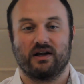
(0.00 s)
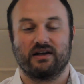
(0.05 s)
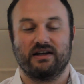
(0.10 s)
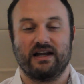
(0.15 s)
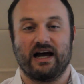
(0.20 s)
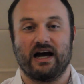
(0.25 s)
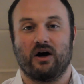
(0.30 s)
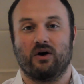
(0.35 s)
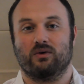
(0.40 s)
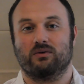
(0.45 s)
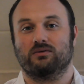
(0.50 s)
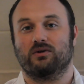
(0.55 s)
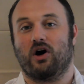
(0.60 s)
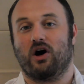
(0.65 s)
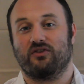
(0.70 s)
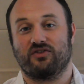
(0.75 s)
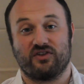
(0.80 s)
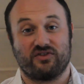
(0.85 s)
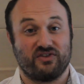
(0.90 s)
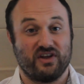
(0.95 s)
Now,
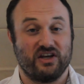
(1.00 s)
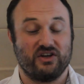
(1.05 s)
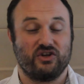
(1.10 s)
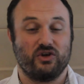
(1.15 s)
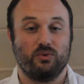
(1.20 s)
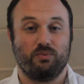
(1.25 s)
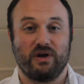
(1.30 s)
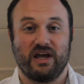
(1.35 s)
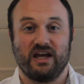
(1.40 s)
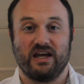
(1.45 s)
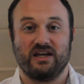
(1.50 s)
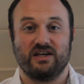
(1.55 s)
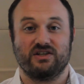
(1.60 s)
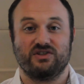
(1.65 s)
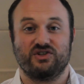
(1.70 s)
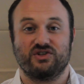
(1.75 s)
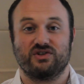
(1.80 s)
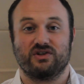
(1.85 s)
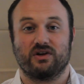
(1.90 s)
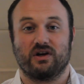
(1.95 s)
on the thank you
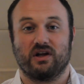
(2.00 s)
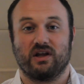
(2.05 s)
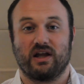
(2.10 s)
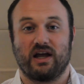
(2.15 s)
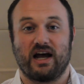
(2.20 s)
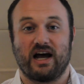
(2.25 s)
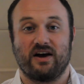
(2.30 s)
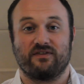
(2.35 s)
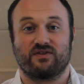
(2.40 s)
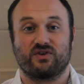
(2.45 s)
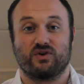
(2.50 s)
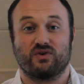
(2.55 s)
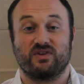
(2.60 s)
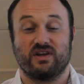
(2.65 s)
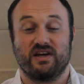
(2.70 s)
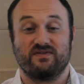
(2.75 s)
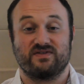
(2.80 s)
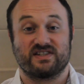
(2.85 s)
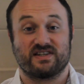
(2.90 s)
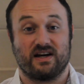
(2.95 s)
page, after
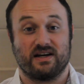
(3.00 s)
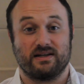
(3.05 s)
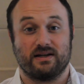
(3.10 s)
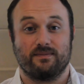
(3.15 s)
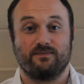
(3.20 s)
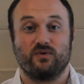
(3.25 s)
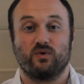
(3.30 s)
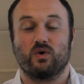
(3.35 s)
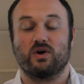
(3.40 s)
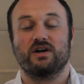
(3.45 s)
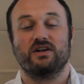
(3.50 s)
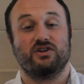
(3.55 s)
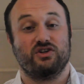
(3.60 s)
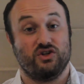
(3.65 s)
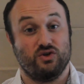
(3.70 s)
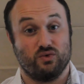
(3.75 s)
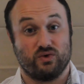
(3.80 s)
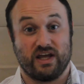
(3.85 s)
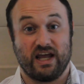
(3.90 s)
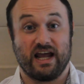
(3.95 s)
they've signed up for it,
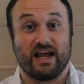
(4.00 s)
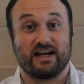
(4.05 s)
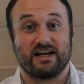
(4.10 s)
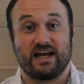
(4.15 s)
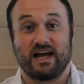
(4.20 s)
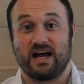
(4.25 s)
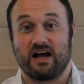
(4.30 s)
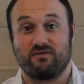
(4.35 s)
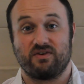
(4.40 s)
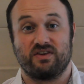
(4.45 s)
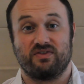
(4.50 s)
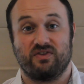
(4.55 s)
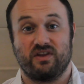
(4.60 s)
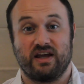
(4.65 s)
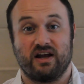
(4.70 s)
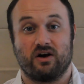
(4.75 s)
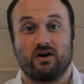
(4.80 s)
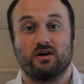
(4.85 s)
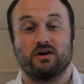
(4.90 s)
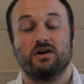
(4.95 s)
you can have it
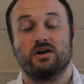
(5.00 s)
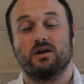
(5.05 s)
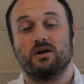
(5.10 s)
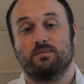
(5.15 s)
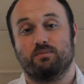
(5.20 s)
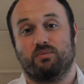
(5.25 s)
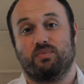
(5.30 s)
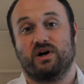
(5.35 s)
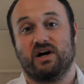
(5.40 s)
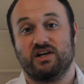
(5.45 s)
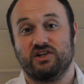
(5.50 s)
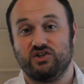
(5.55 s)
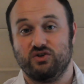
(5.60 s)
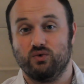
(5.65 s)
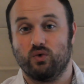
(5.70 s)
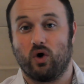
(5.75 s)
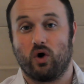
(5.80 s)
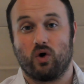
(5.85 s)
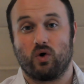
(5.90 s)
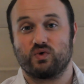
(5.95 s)
there, but
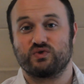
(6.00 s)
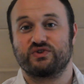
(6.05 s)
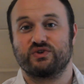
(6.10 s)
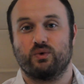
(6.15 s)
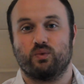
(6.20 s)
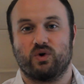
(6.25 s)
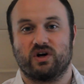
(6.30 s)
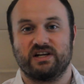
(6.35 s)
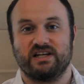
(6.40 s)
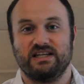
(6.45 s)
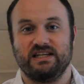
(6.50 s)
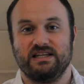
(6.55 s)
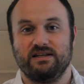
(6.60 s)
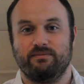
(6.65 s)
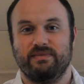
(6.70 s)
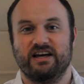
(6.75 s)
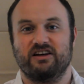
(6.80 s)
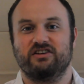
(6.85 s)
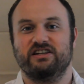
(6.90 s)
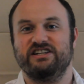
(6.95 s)
you also want to
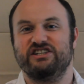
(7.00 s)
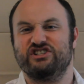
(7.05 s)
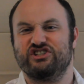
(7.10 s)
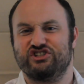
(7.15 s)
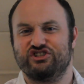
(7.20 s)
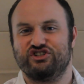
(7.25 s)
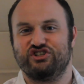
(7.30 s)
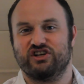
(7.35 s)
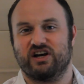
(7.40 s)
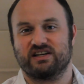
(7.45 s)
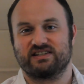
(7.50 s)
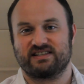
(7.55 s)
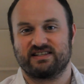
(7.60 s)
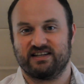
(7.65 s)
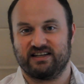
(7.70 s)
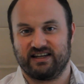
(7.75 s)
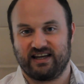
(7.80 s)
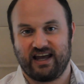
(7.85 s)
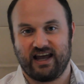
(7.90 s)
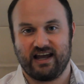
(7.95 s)
email it just
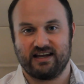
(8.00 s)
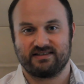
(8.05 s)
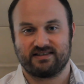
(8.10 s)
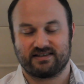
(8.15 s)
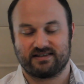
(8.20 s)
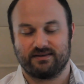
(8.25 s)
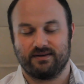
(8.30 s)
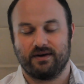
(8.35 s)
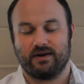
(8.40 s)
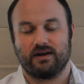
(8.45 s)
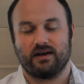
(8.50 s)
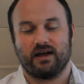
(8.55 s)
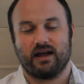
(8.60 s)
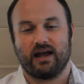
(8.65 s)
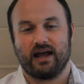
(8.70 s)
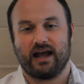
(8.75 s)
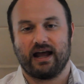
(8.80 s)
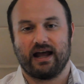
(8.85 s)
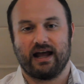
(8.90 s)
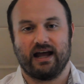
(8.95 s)
in case.
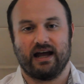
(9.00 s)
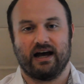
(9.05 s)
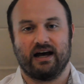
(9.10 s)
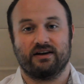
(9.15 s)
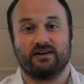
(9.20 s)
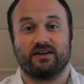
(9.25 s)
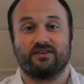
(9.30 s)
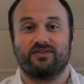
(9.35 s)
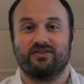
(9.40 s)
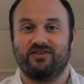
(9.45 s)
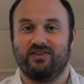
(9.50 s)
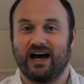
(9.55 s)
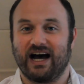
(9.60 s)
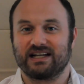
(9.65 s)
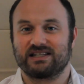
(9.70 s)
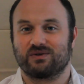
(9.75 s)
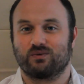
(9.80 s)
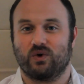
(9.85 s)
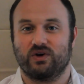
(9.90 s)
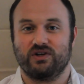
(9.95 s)
And
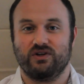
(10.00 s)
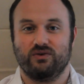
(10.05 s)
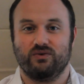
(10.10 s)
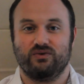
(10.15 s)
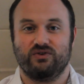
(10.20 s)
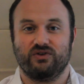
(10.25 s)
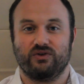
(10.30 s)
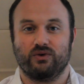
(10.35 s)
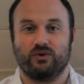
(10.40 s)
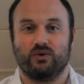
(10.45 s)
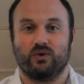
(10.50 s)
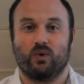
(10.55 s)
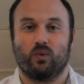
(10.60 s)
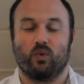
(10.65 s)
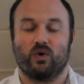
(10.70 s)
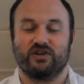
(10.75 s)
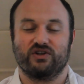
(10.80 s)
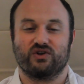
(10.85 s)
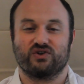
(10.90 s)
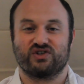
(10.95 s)
that's what you do
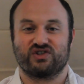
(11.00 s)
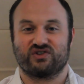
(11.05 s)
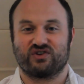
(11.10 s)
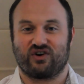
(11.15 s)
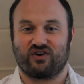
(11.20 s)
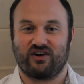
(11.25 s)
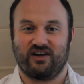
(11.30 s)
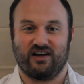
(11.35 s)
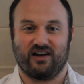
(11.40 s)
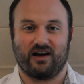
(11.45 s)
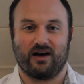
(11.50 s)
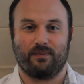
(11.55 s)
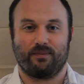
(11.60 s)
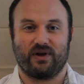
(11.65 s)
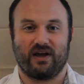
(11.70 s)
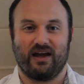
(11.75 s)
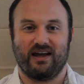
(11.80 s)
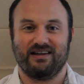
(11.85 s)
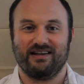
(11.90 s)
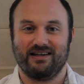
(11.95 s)
when you're starting
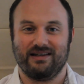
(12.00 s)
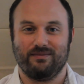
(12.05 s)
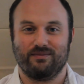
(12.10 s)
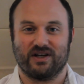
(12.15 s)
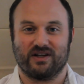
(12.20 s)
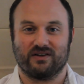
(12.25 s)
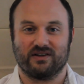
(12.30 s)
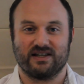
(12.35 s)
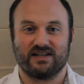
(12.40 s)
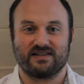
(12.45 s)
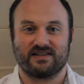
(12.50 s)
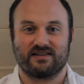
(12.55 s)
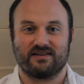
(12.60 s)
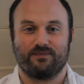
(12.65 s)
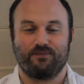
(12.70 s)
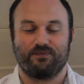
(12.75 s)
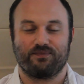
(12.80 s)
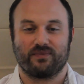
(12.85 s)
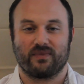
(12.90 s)
up an email list.